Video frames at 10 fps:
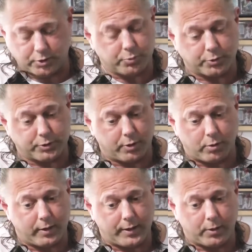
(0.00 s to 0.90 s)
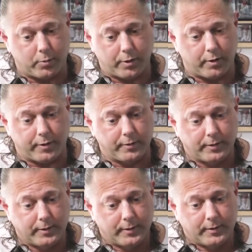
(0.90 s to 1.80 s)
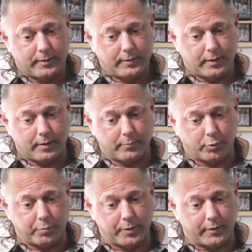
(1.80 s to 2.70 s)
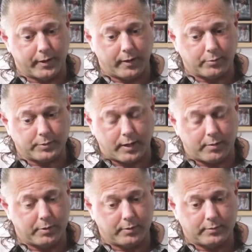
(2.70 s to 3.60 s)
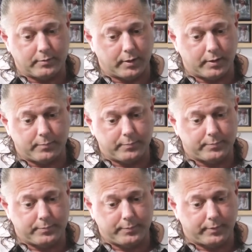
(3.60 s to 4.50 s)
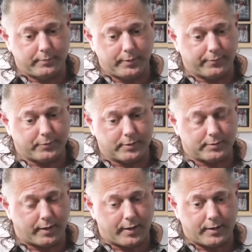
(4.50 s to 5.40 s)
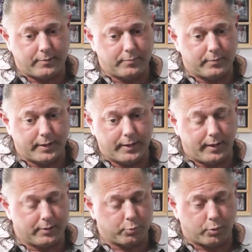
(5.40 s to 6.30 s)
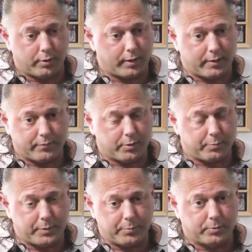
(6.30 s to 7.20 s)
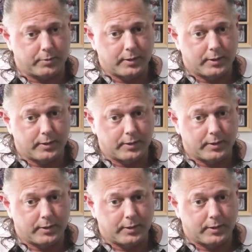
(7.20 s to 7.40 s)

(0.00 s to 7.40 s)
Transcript: wasn't a whole lot going on with me there. I was kind of being left to the side, as were a lot of other people,